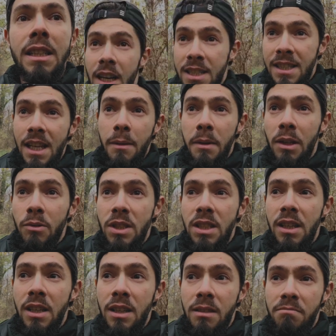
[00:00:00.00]
Last time I was
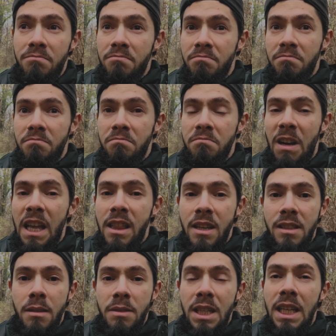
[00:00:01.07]
here, I think
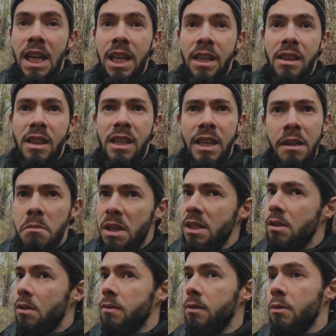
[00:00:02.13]
something like three
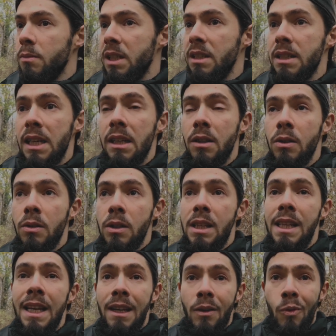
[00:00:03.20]
months or four months ago,
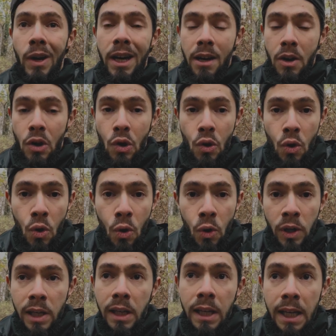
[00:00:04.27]
there were no
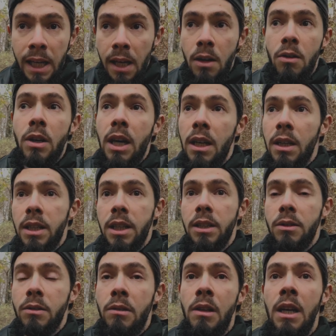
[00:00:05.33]
yellow color
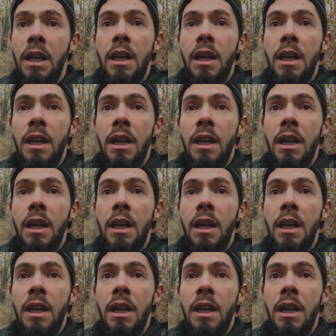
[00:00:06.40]
at all.